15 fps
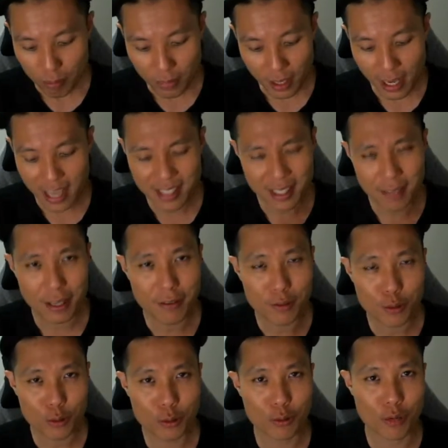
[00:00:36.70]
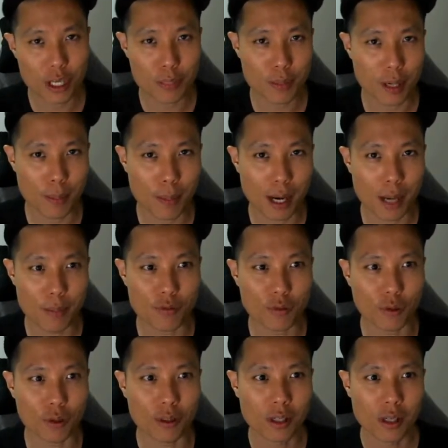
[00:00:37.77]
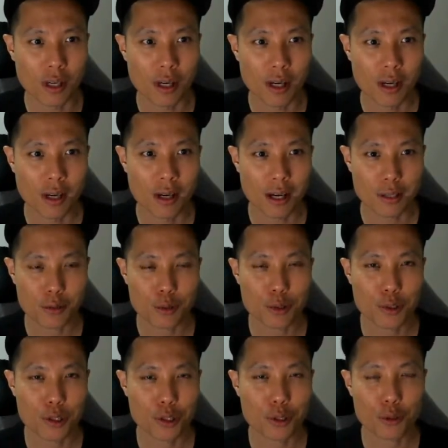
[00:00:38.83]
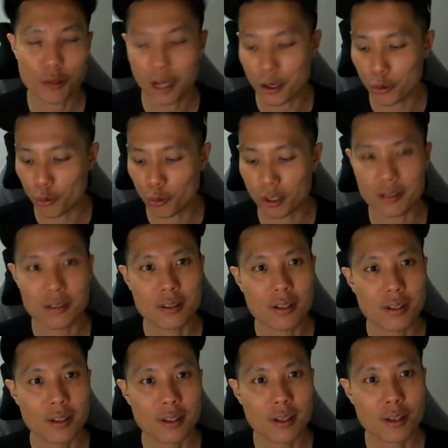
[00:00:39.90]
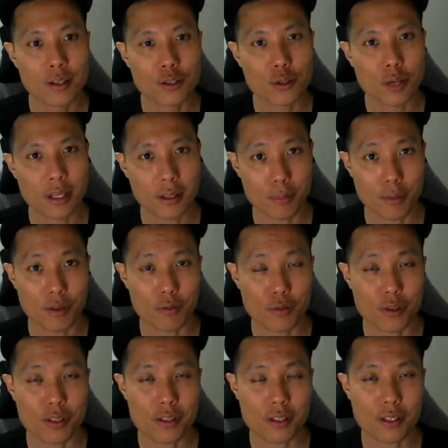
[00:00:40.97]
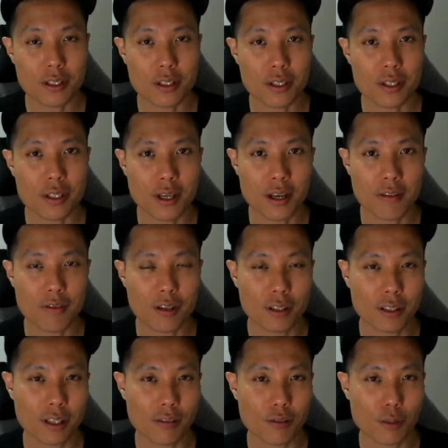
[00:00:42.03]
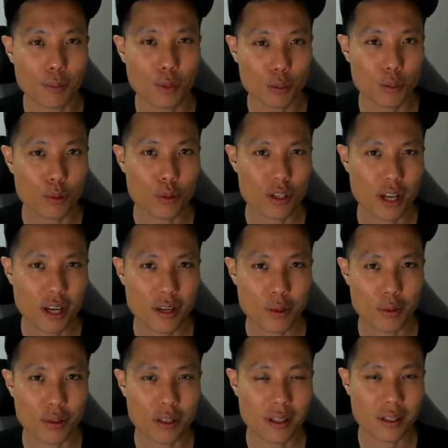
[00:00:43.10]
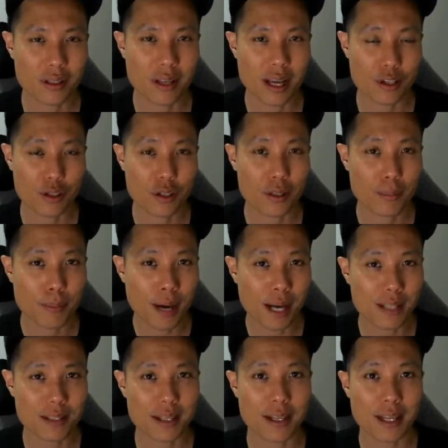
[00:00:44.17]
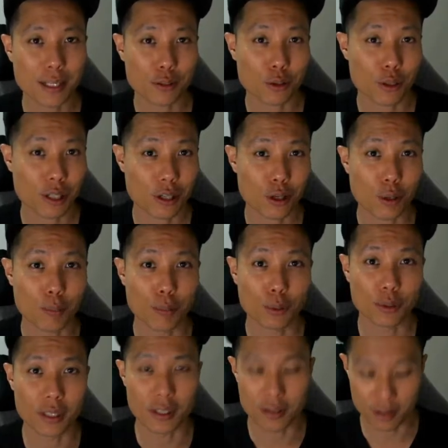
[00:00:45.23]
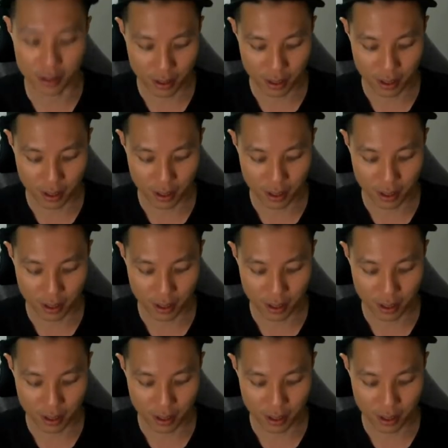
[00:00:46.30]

As I've never used a Raspberry Pi before, I don't really know how it works. So I did a bit of research and found out that for most projects you will need additional parts and electronic components.